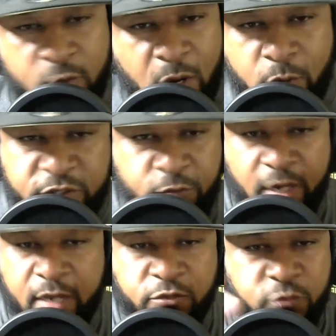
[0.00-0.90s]
What
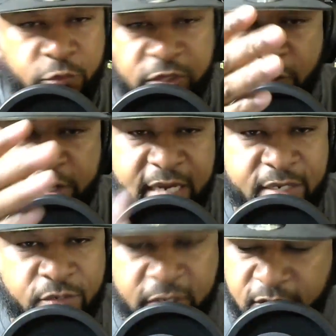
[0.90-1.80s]
else would we go in that
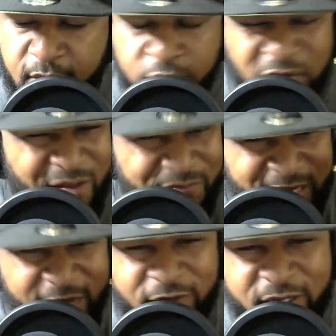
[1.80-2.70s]
direction? So I'll
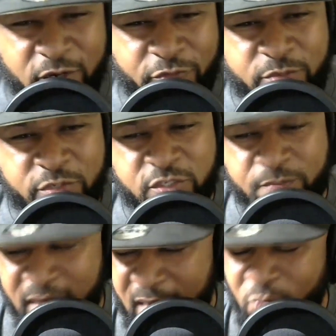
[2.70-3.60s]
definitely agree with you,
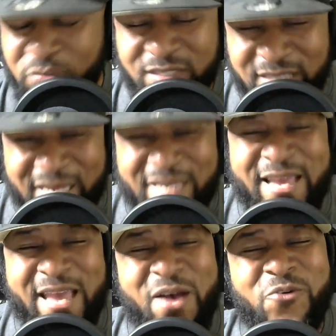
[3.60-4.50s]
man. I would say,
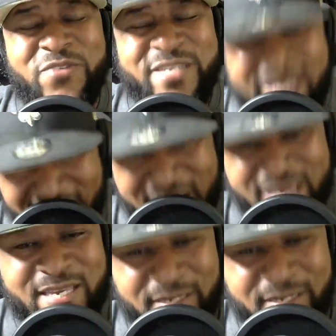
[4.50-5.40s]
hell yeah,
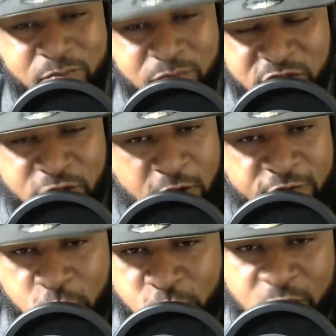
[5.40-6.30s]
he can start
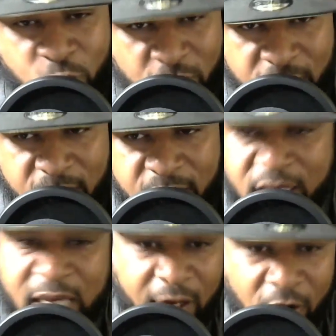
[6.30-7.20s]
for week 1.
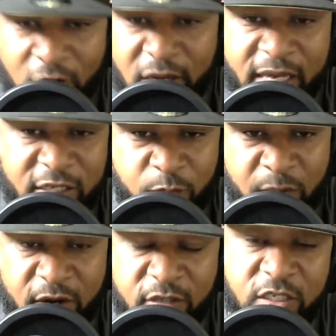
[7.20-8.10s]
He got all that
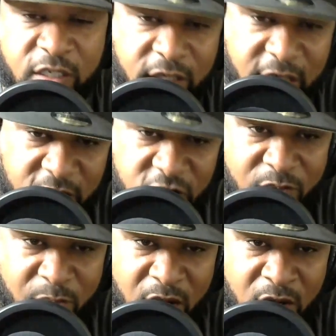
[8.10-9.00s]
experience. He can catch the
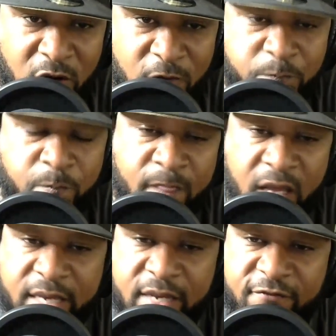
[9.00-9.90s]
ball.
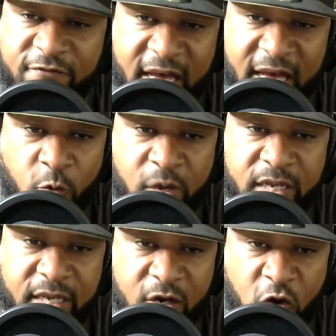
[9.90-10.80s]
He can find a way to
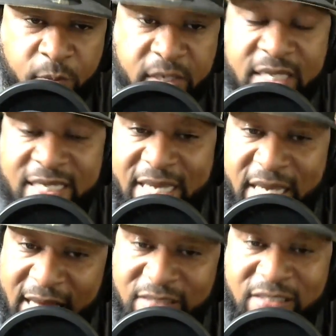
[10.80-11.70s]
get open. He
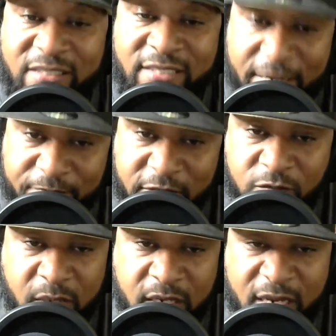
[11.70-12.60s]
has deceptive
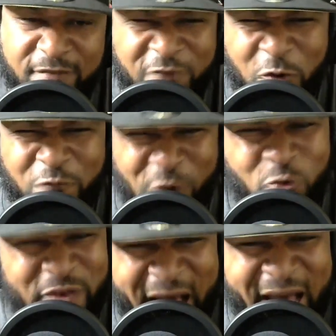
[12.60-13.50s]
speed. He ain't full
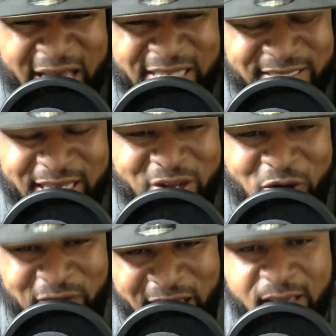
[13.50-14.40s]
guy. I ain't saying
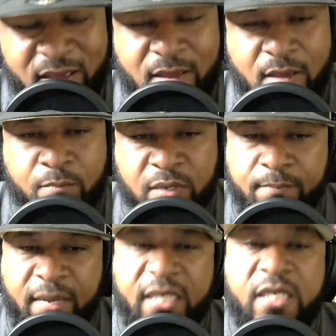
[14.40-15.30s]
all that. But,
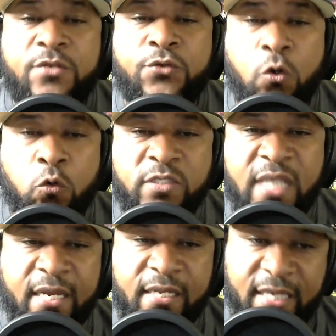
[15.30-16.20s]
man, he knows
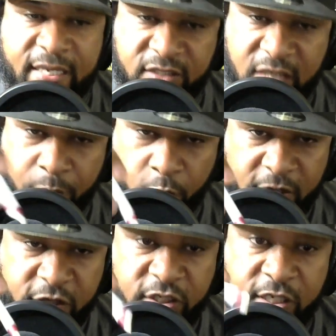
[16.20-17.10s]
how to get separation.